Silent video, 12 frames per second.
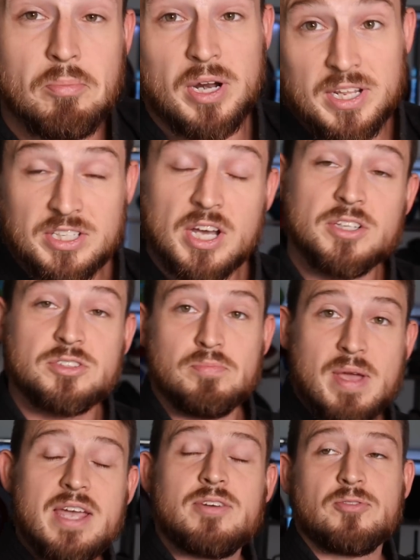But it does
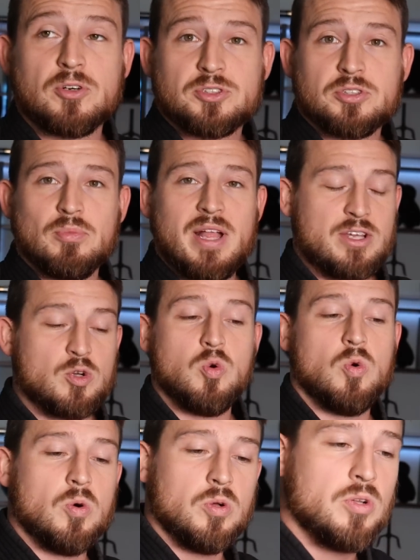make for some like
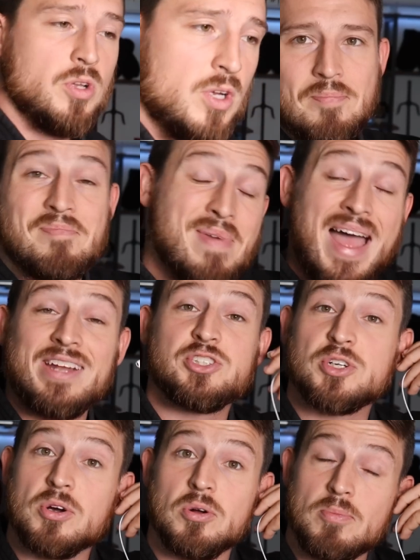cool,
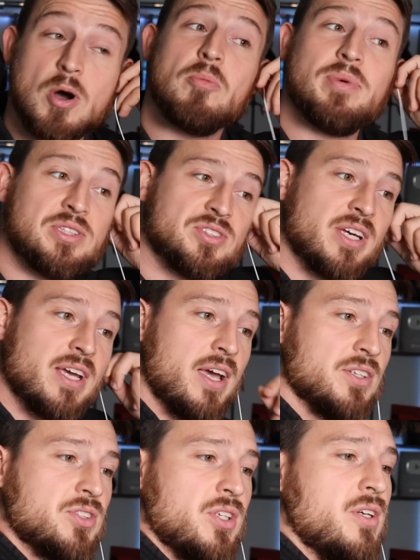magical moments, I guess.